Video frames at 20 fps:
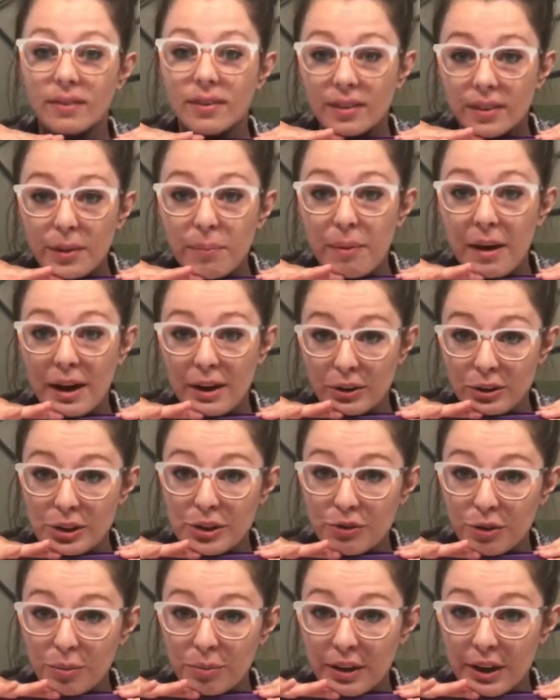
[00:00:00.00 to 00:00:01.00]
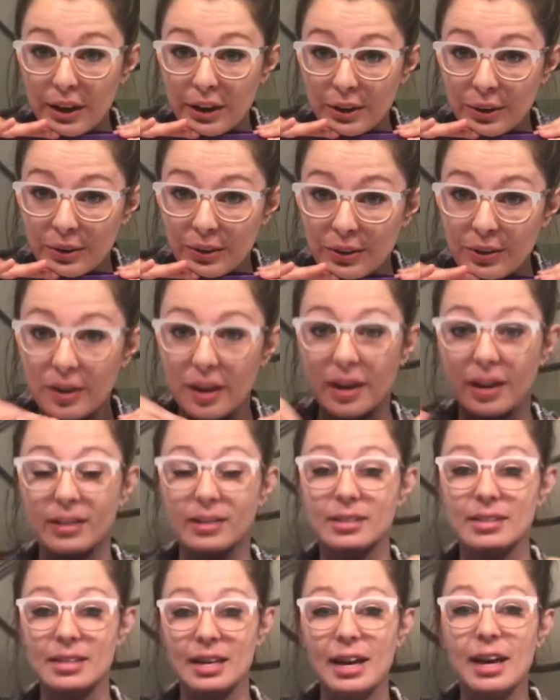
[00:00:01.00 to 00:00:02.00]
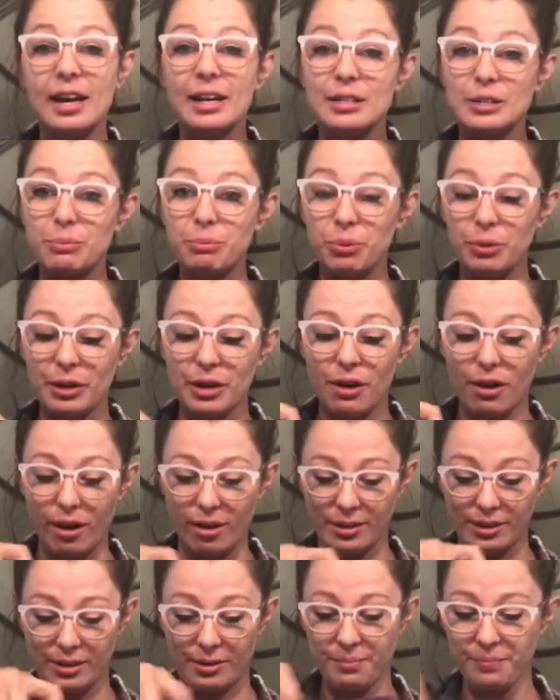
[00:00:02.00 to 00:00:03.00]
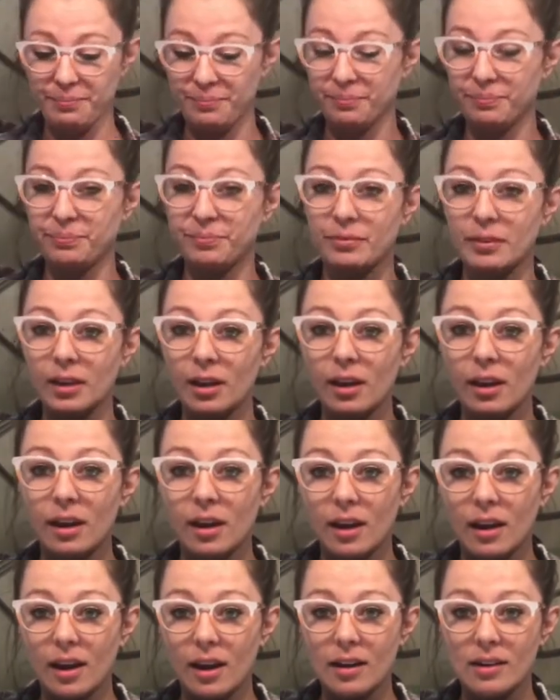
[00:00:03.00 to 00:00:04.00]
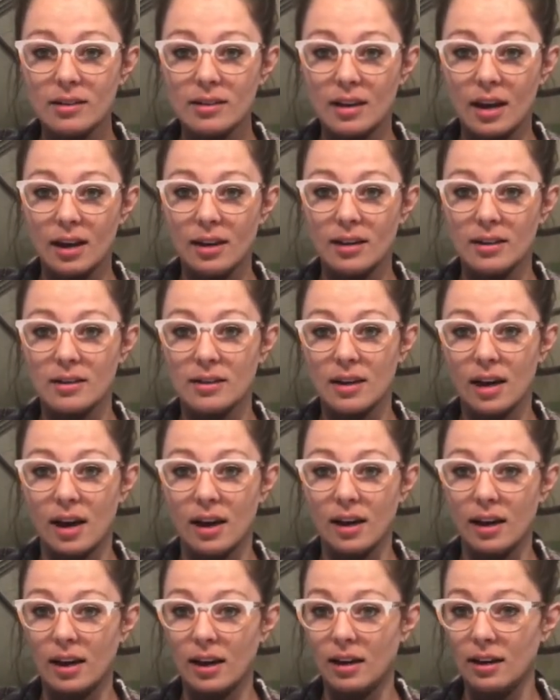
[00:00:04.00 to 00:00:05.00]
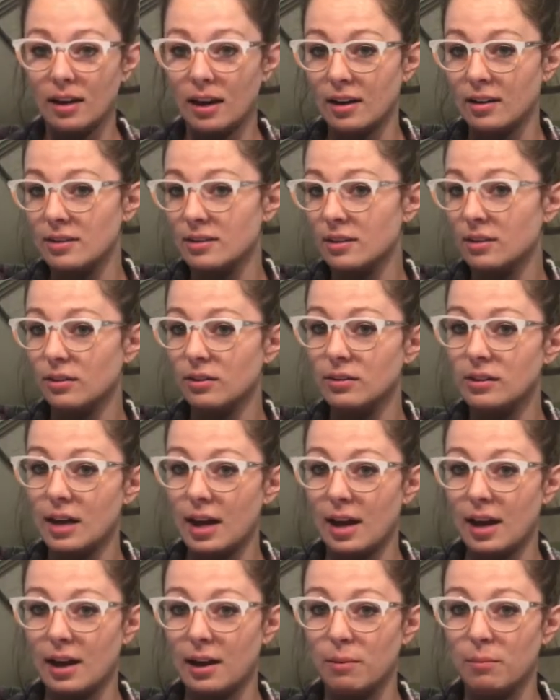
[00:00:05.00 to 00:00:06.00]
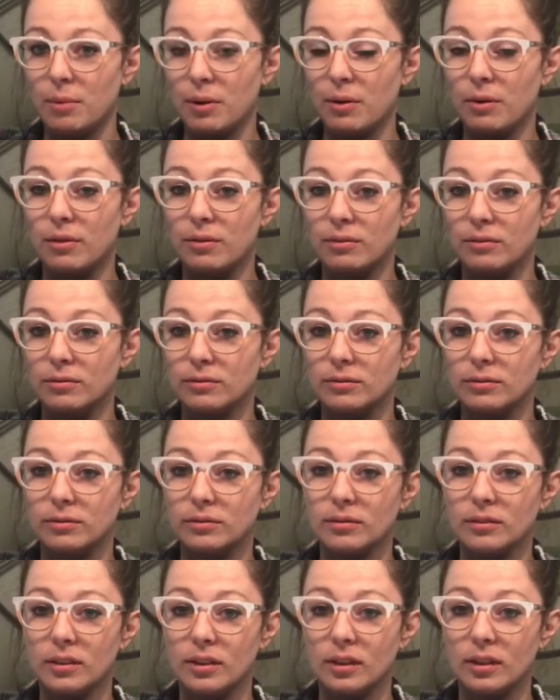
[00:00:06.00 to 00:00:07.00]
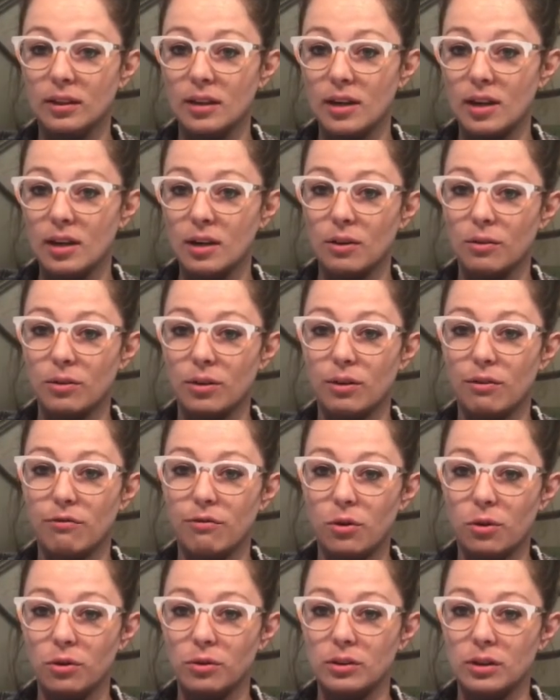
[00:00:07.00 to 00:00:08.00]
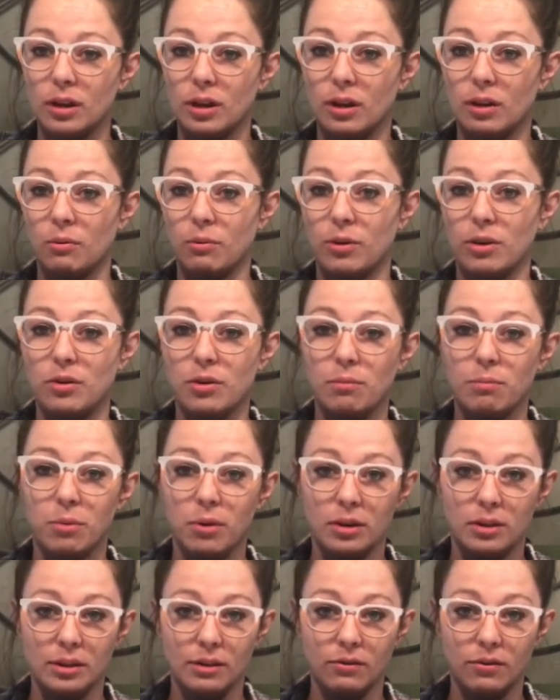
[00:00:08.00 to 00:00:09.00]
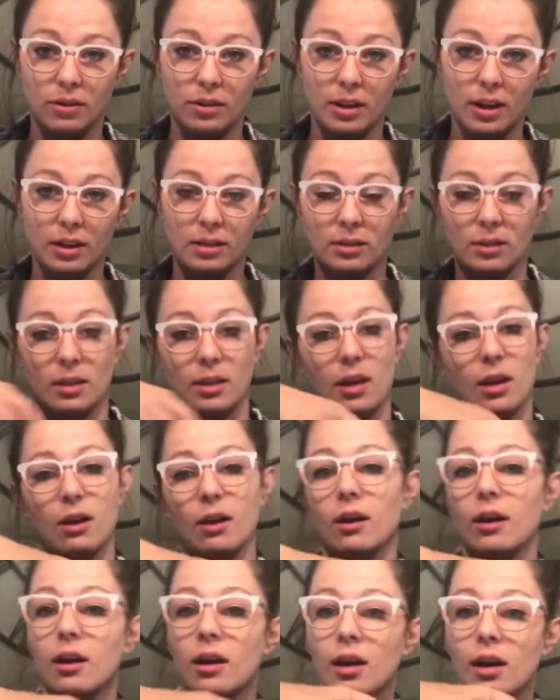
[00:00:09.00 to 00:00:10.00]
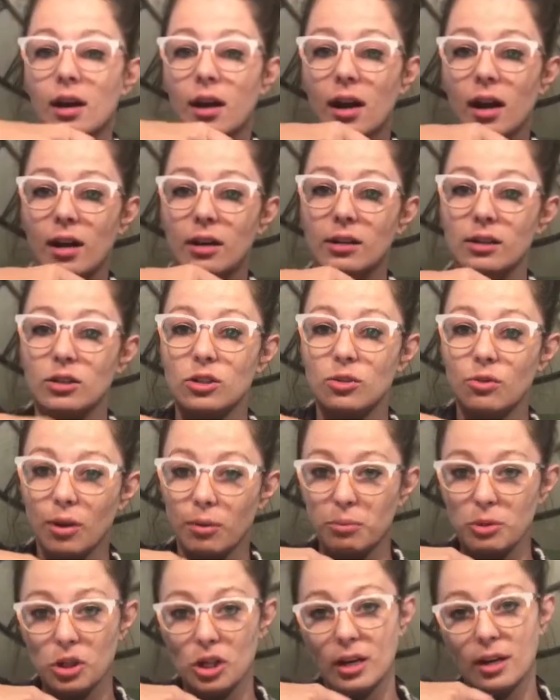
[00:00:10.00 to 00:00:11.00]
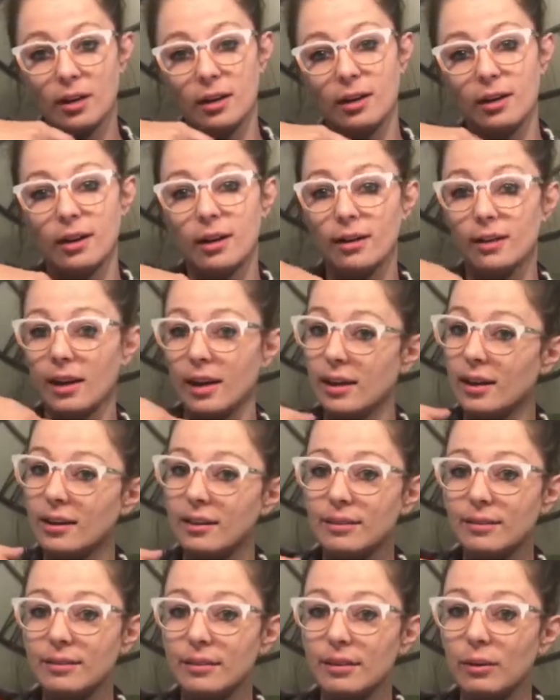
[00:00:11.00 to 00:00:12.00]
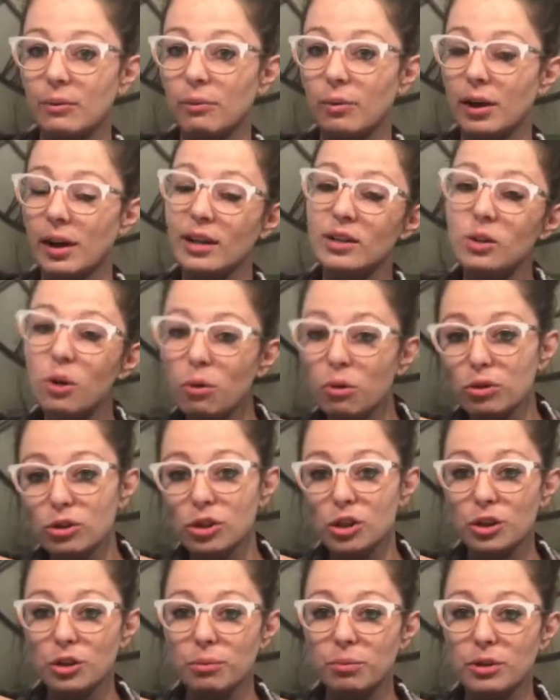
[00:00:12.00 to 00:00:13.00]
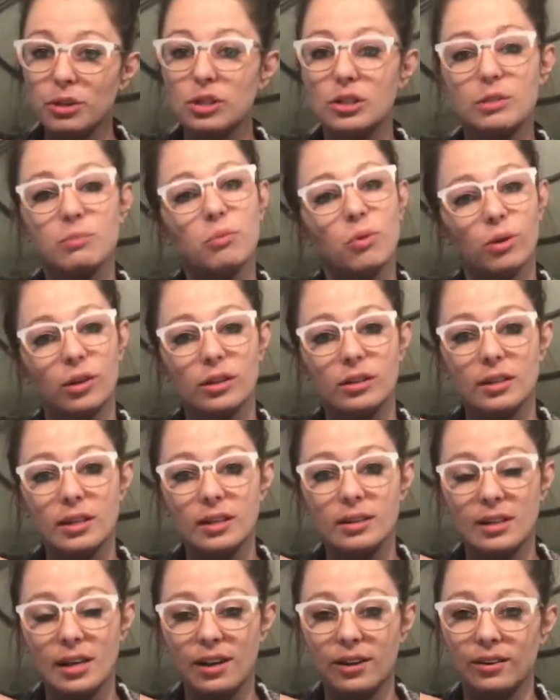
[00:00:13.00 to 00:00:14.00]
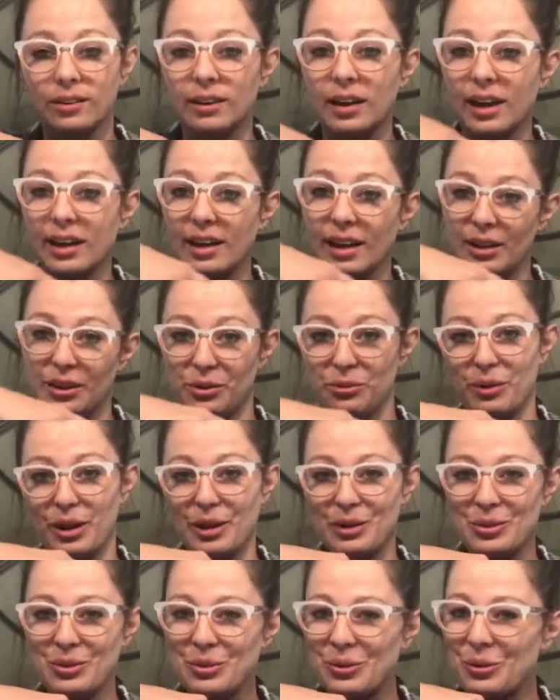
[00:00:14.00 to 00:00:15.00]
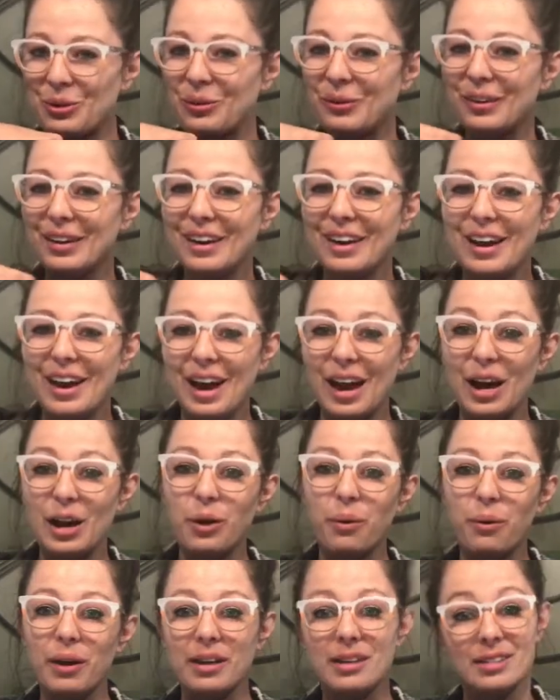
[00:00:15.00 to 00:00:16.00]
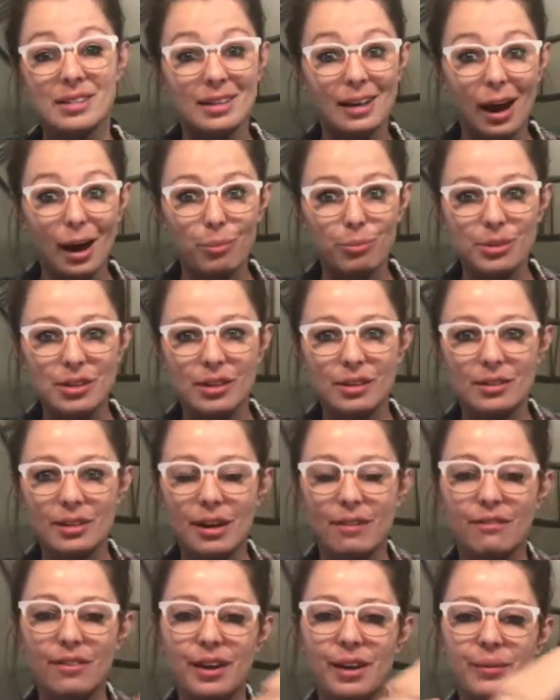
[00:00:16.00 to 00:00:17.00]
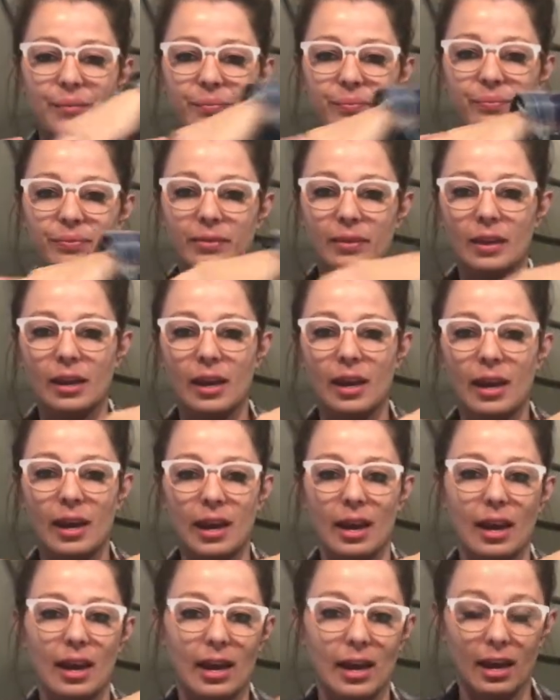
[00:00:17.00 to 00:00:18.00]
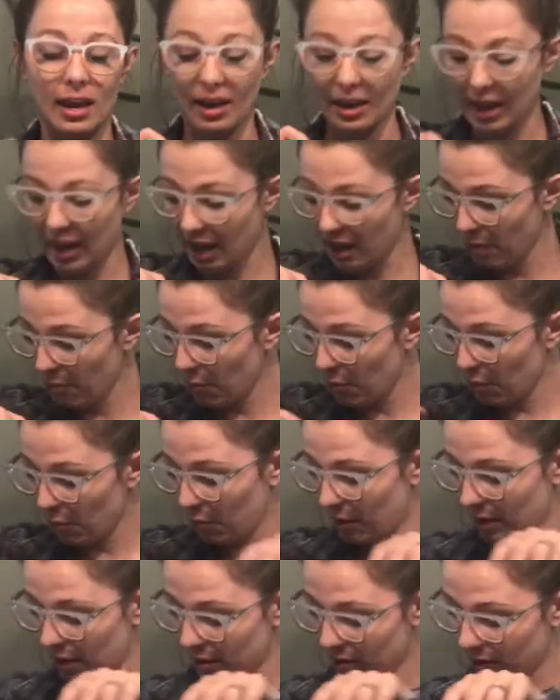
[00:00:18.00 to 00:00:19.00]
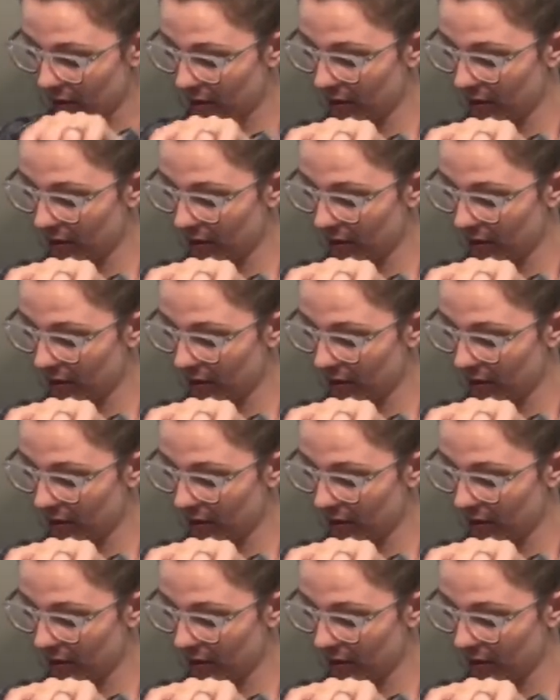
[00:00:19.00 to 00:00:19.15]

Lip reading: the pouch from Kangaroo Kids, pretty awesome. Inside it's got a nice little tab here with a folder where you can put different things in there. A description, like what I told you, but just more in detail. I kind of ran through a quick synopsis of it. It came with